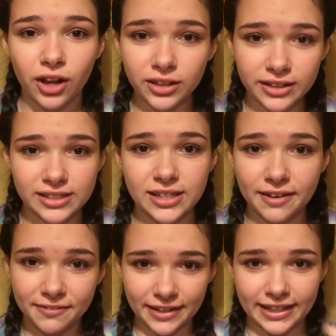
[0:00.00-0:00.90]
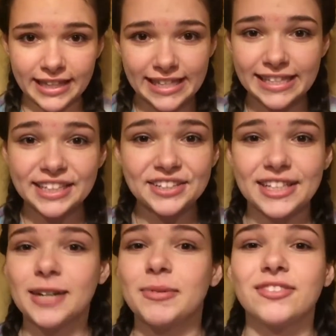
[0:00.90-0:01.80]
all the stuff in this little
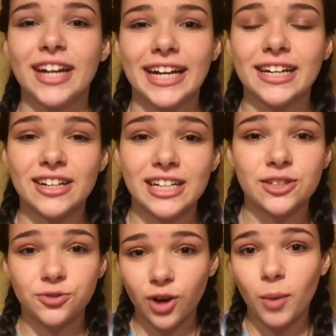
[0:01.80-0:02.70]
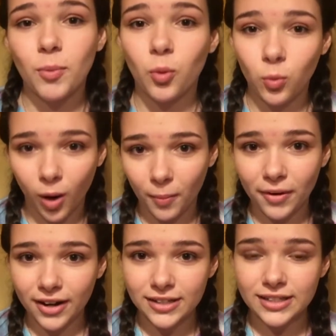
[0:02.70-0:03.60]
segment right here is from
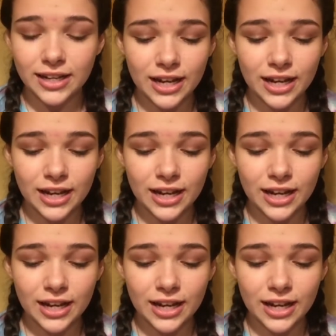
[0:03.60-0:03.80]
Walmart.